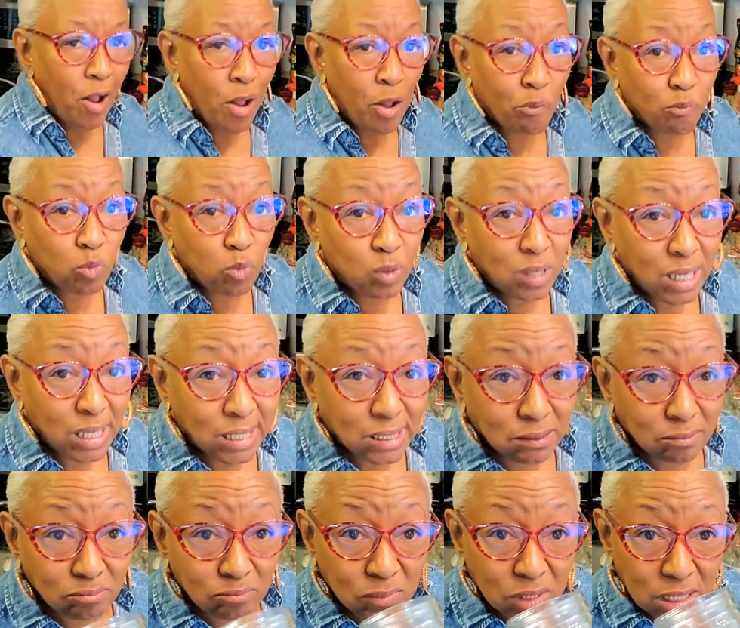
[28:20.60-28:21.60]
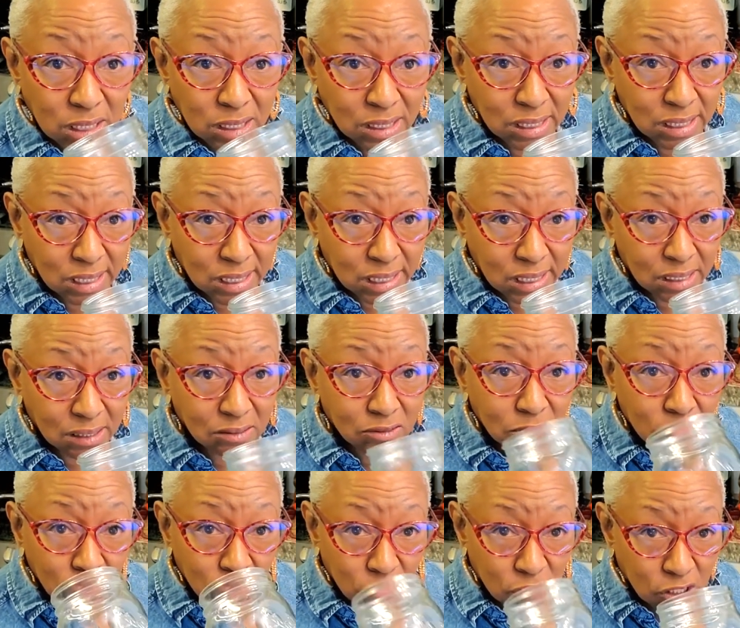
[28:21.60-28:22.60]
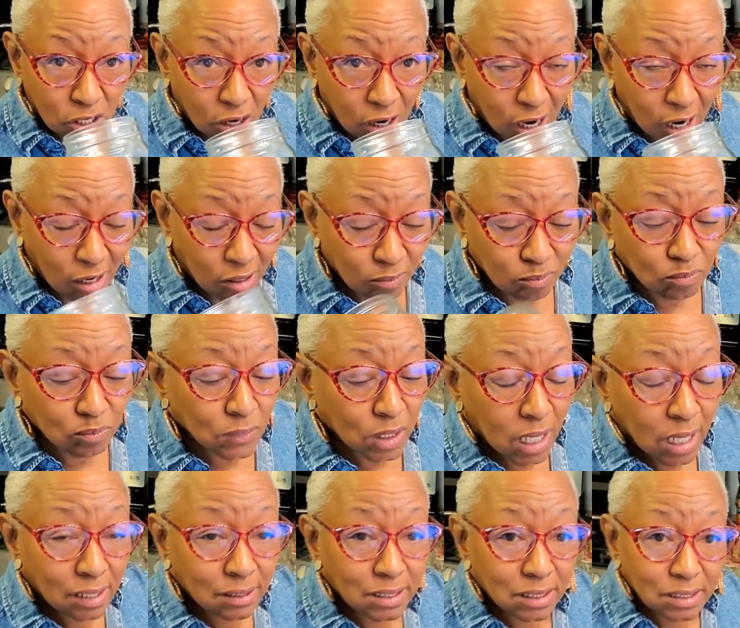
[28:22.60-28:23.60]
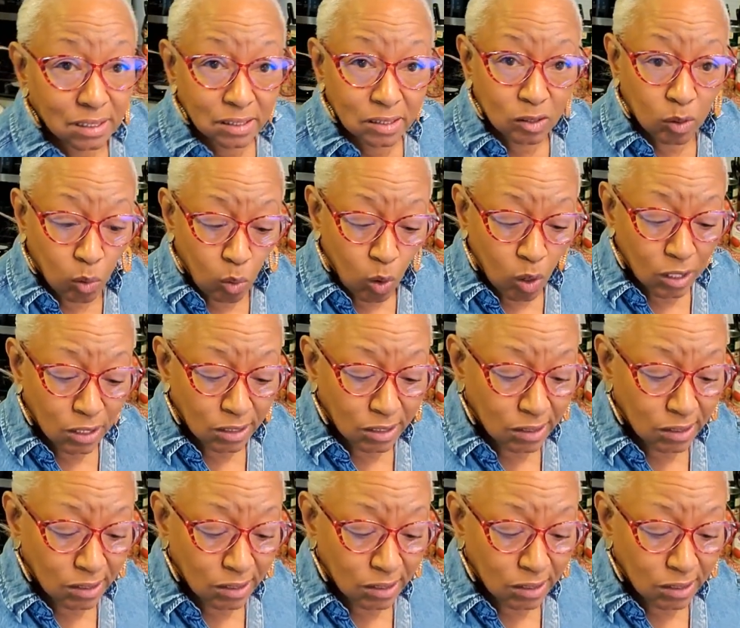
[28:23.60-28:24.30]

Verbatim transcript: have one clean jar, and this is a quart